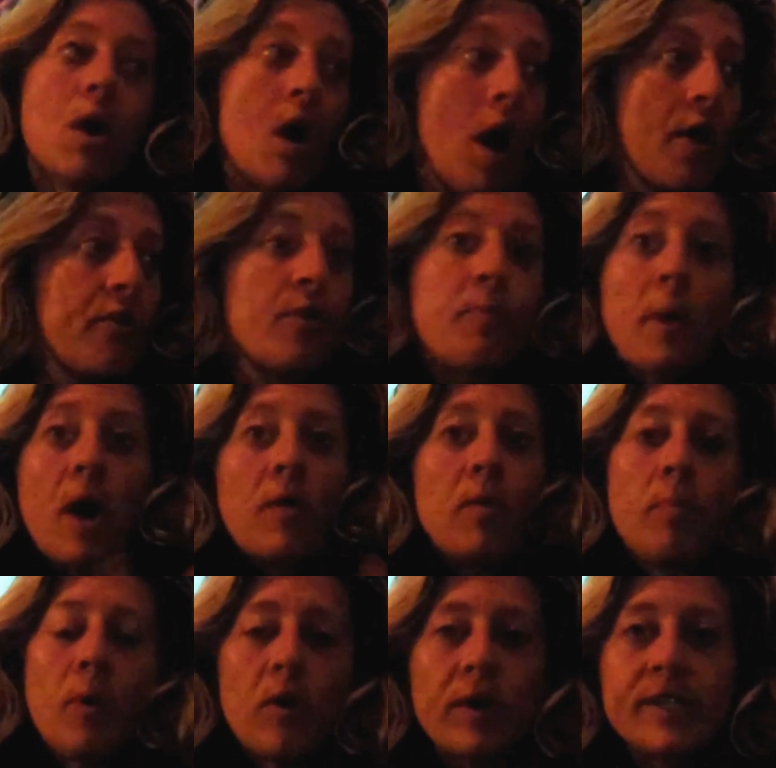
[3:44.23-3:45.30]
other pirate
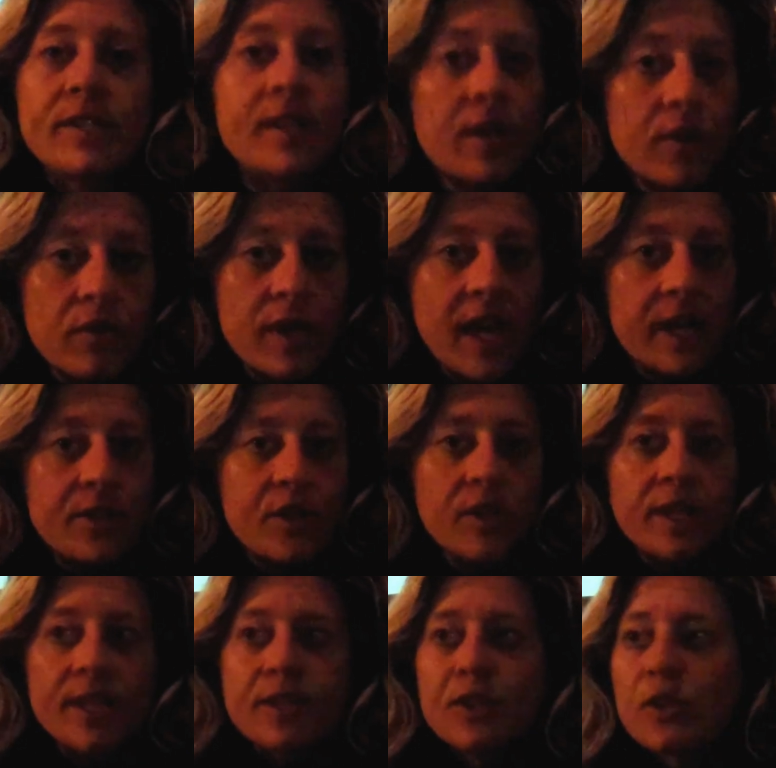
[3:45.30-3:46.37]
parties
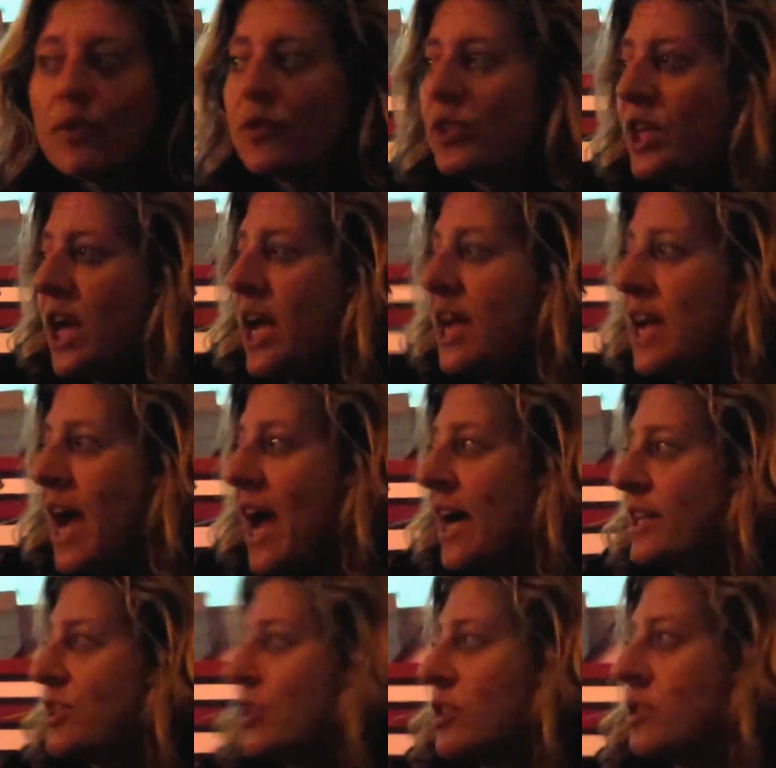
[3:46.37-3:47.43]
internationally. So they
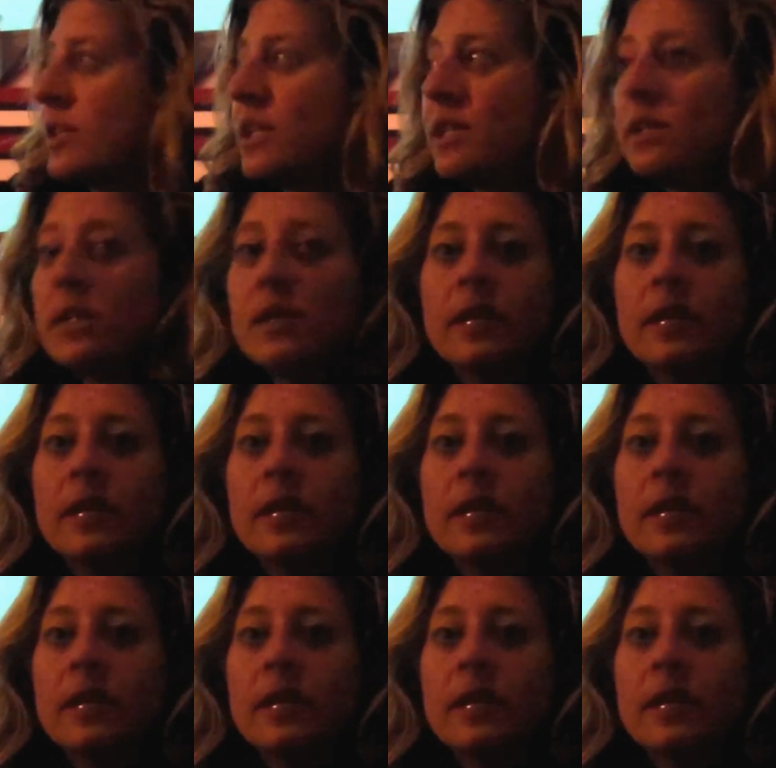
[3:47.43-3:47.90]
actually